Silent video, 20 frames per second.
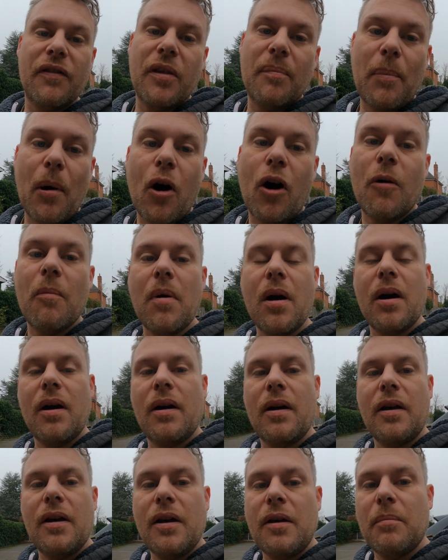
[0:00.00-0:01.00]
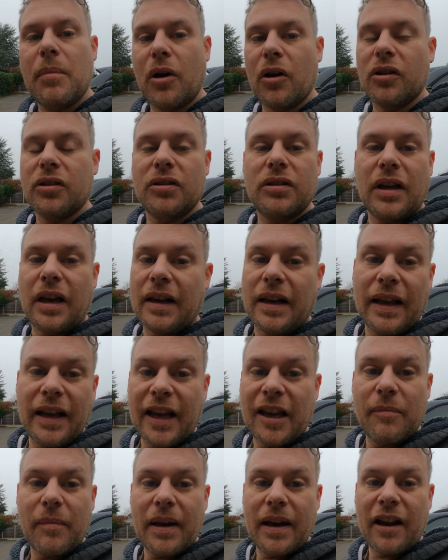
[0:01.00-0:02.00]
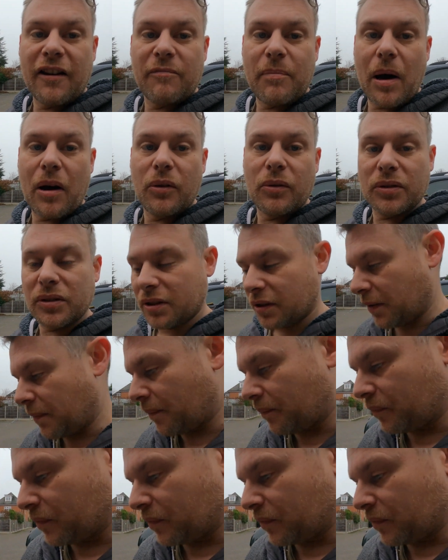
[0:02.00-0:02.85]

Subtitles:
for the bottom because it didn't give me enough bolts.